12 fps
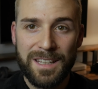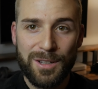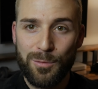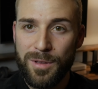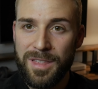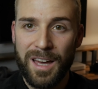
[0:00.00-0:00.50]

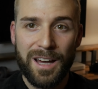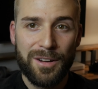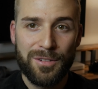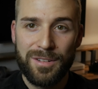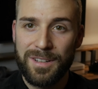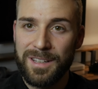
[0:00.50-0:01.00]

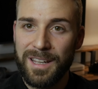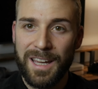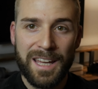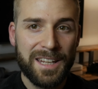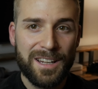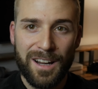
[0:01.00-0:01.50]
without
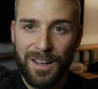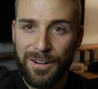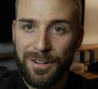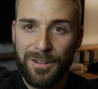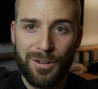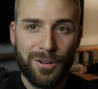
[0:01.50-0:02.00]
any
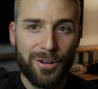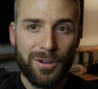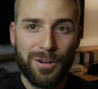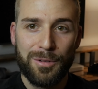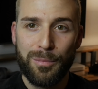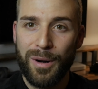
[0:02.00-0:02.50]
color
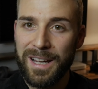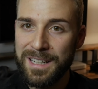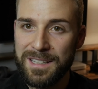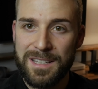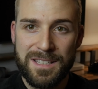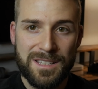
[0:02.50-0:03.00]
or
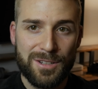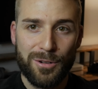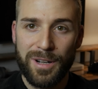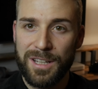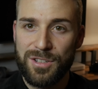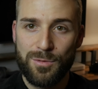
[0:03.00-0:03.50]
brightness
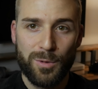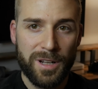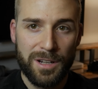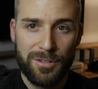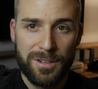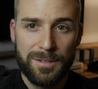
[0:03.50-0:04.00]
correction,
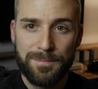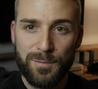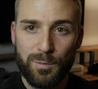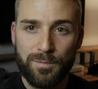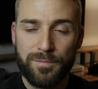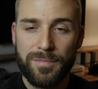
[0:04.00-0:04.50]
whatever.
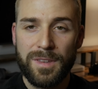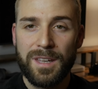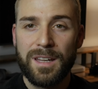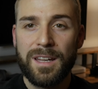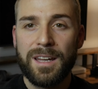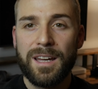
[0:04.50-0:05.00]

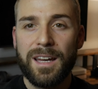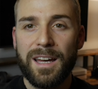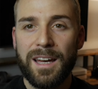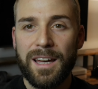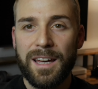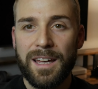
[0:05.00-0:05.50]

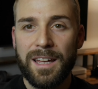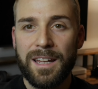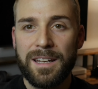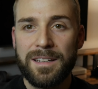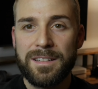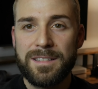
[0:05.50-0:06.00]

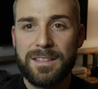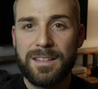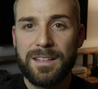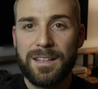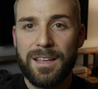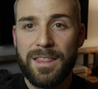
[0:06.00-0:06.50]
And
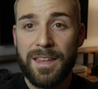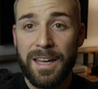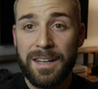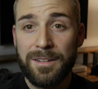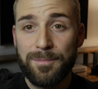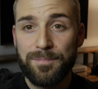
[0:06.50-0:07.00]

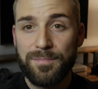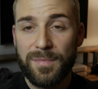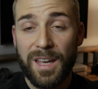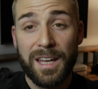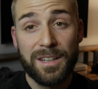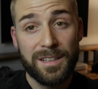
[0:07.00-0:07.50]
then,
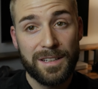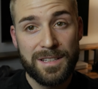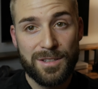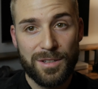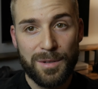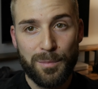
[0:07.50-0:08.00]
and
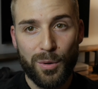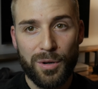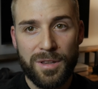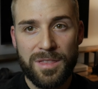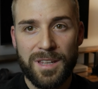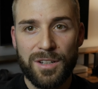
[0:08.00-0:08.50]
it's
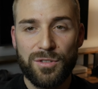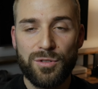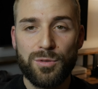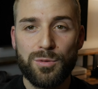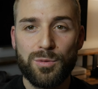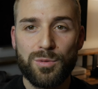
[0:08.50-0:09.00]
important that
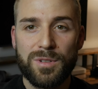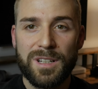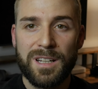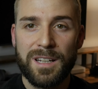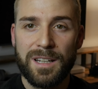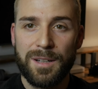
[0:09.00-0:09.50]
you
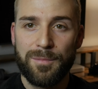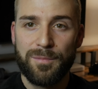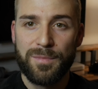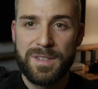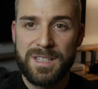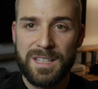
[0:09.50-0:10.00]

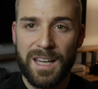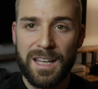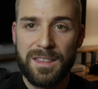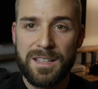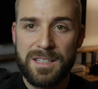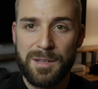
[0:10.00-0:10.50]
scan
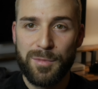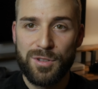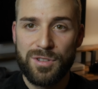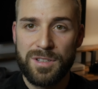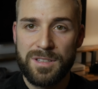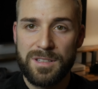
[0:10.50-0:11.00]
these
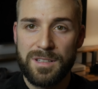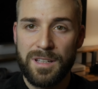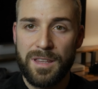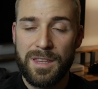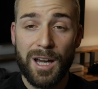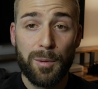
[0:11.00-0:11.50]
images.
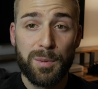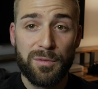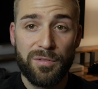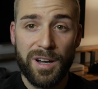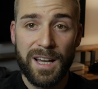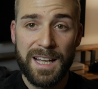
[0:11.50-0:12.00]
The output
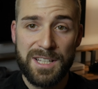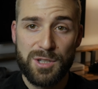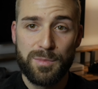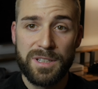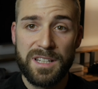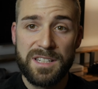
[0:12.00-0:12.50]
file has to
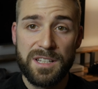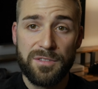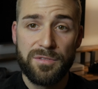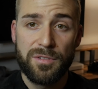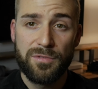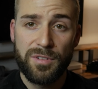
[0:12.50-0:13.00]
be a TIFF
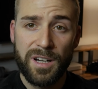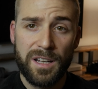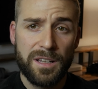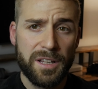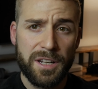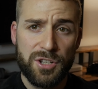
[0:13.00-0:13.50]
file,
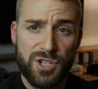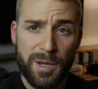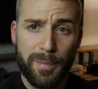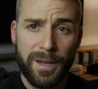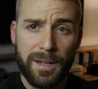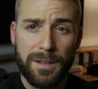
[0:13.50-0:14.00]
not a
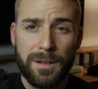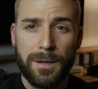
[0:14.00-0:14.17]
JPEG,